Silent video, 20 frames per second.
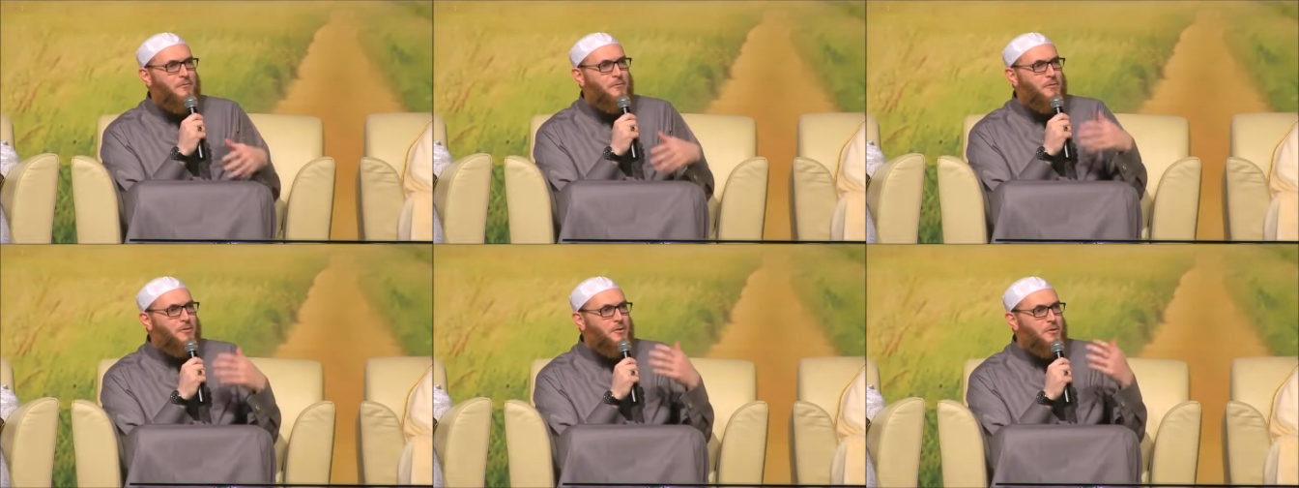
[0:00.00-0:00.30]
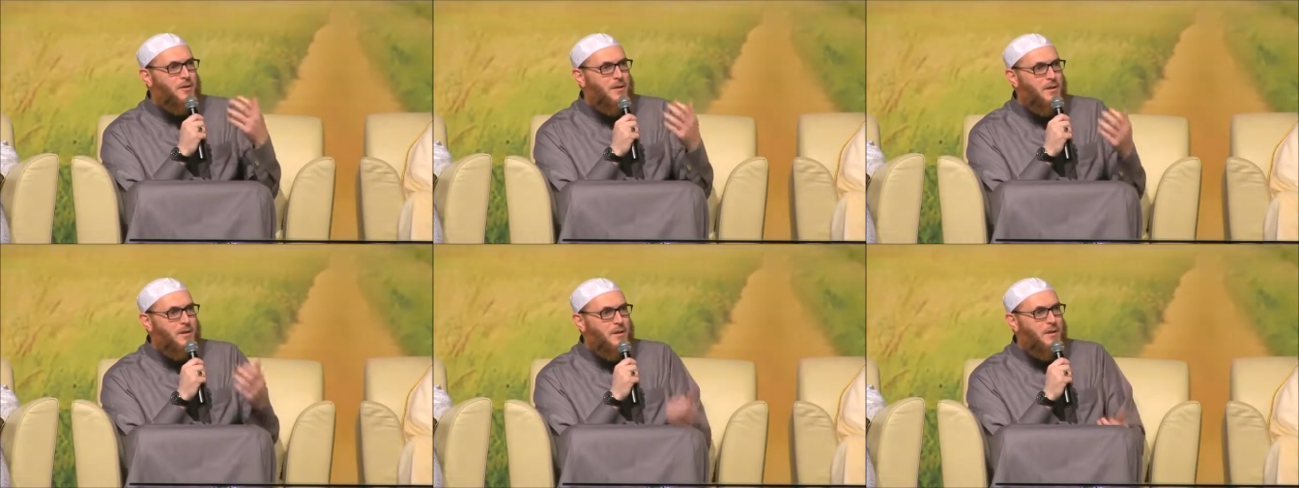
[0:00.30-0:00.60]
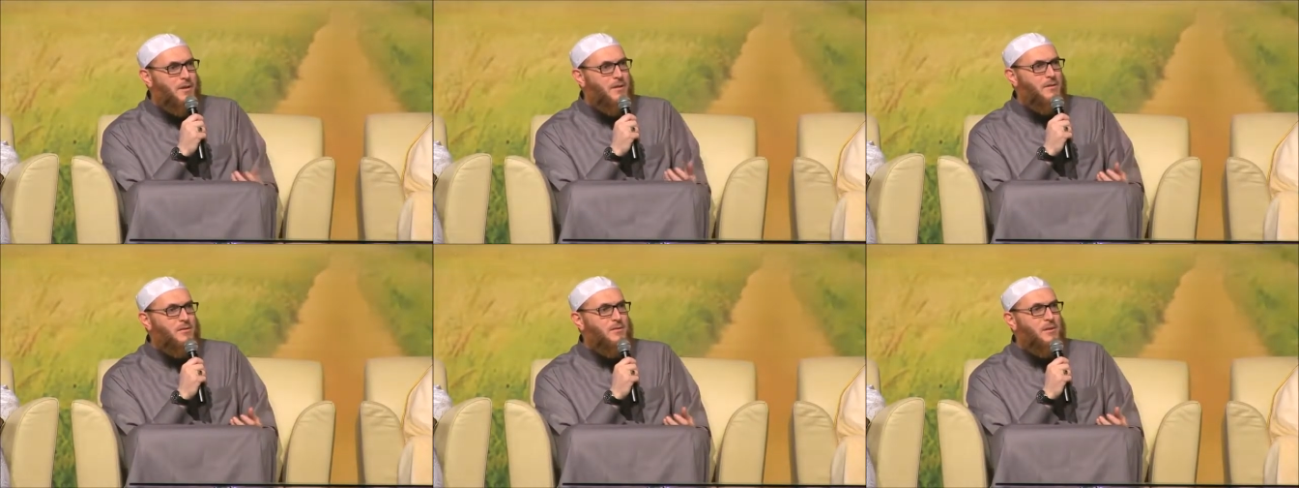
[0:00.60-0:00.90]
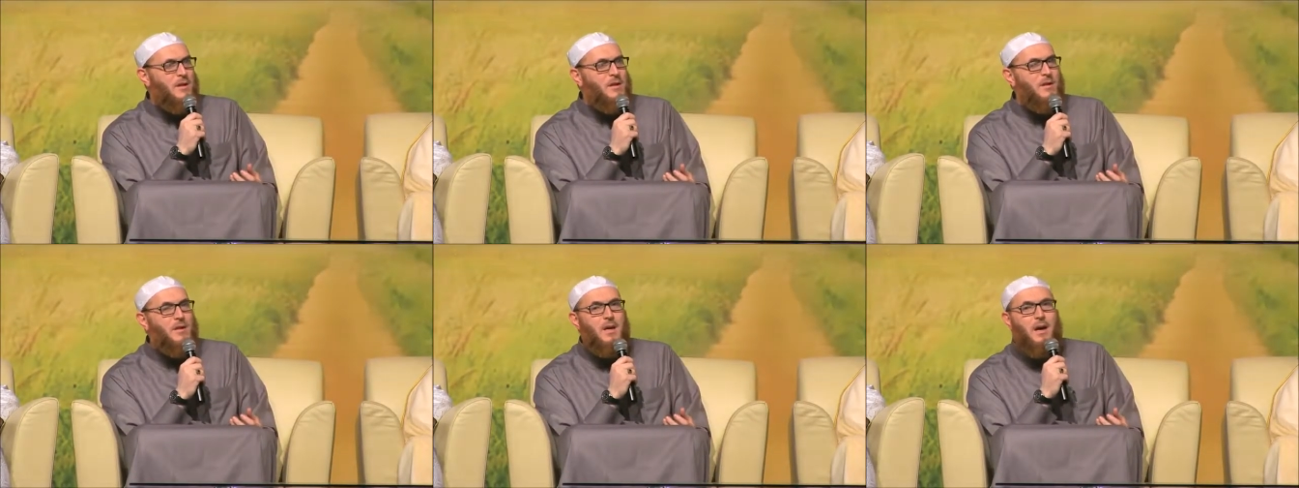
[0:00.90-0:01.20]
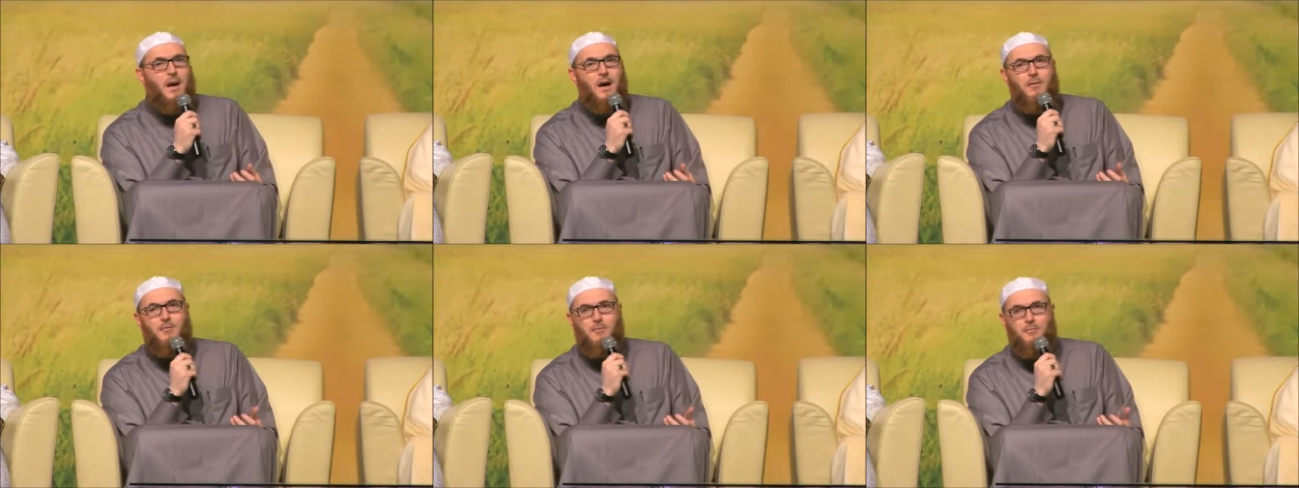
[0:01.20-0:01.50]
the fortune tellers,
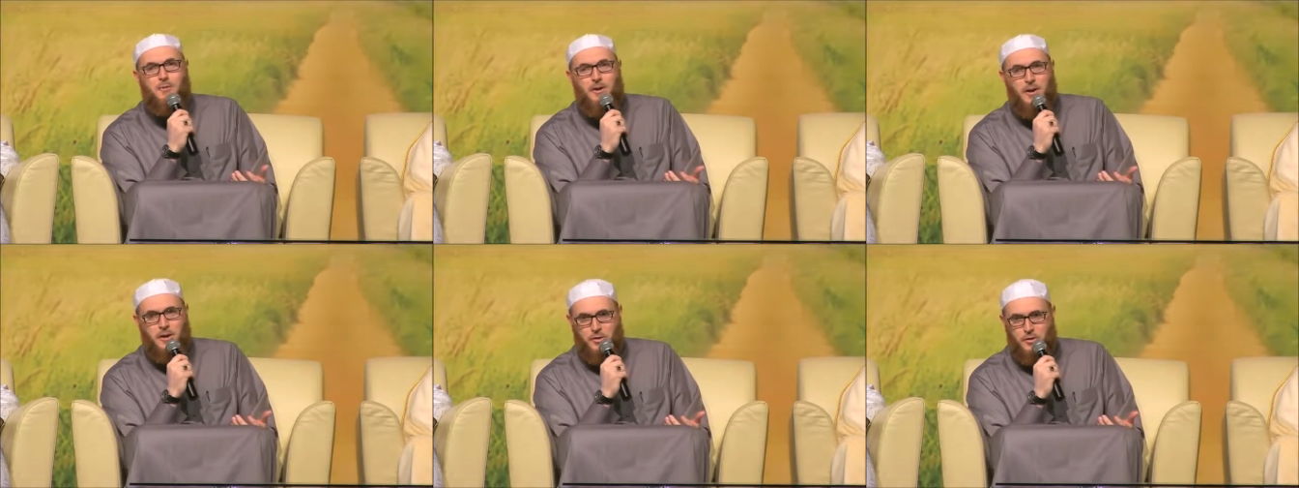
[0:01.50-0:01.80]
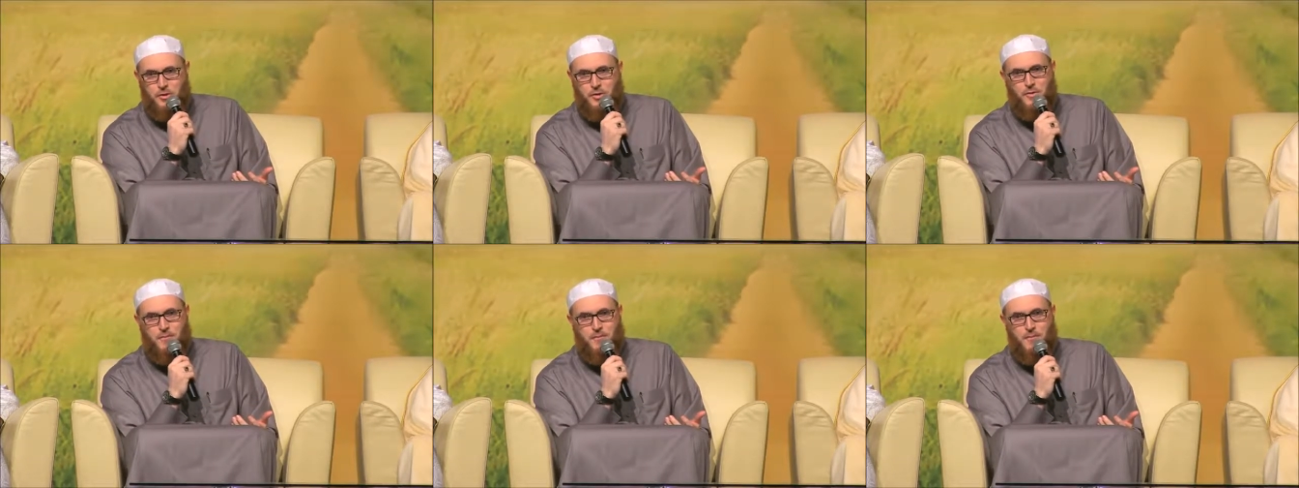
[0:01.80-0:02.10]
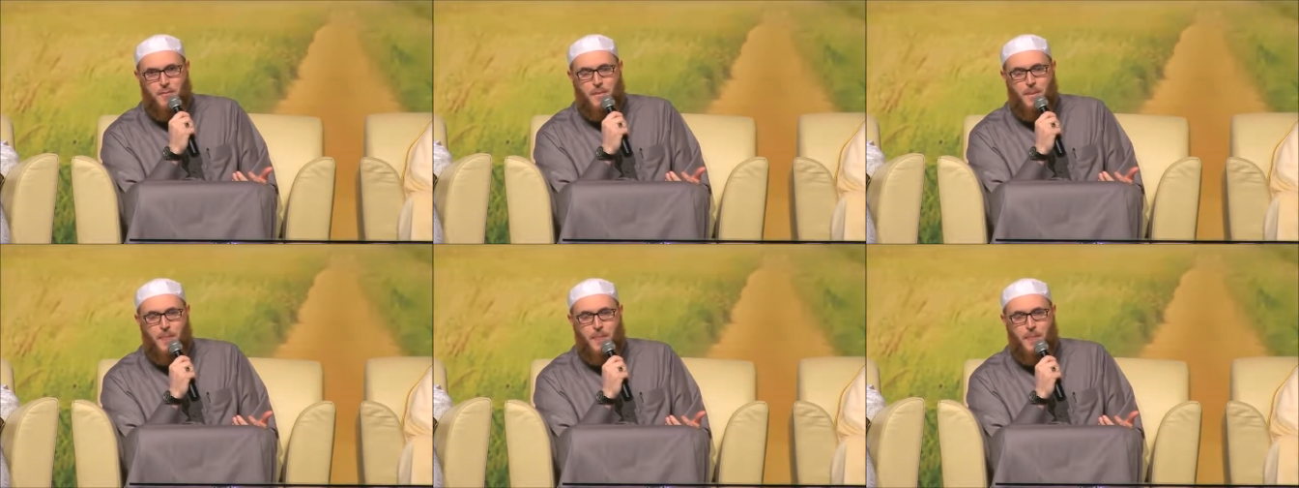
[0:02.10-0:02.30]
they are foolish.